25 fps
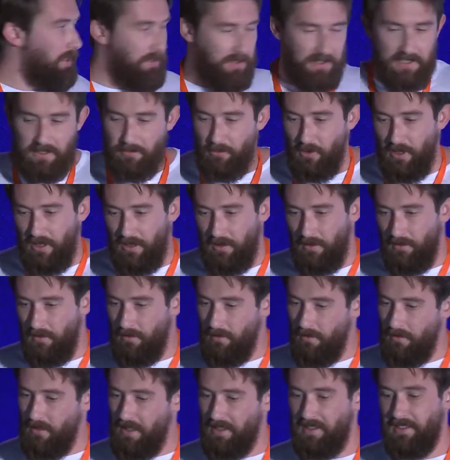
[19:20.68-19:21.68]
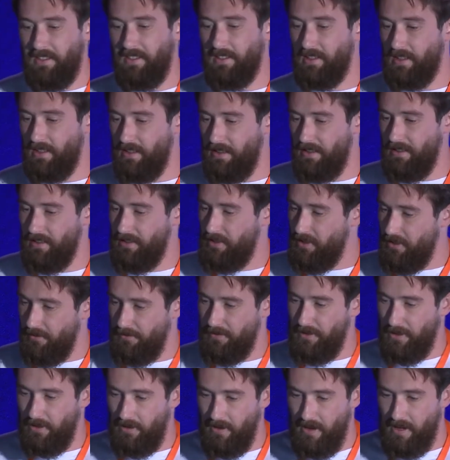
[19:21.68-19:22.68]
step one essentially is
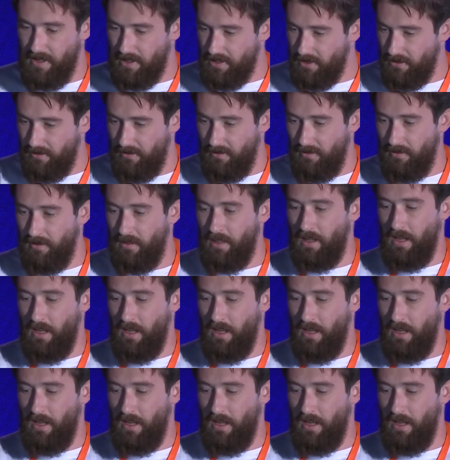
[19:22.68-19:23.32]
configuration.